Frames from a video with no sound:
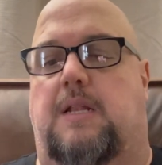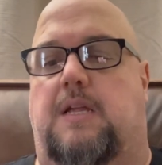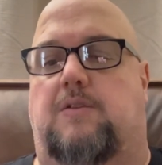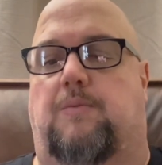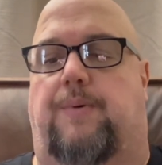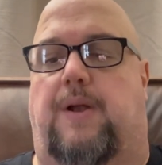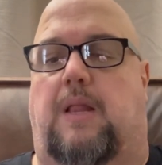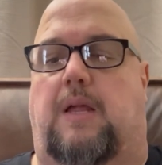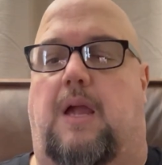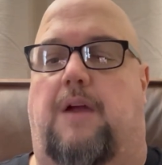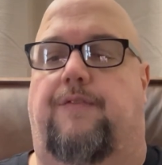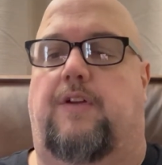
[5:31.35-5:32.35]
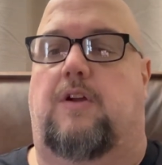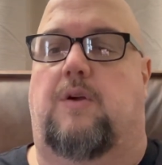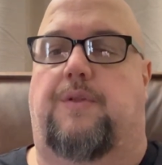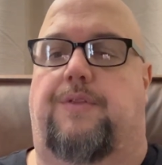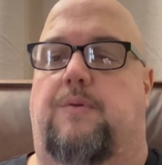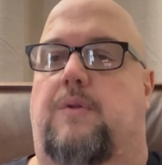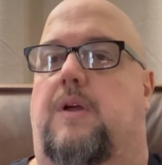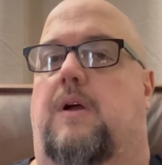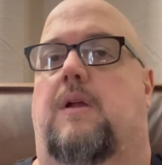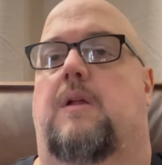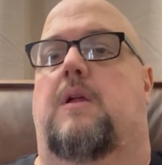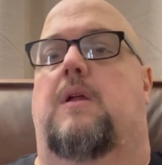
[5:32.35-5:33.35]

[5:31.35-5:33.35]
These will probably have to go through the...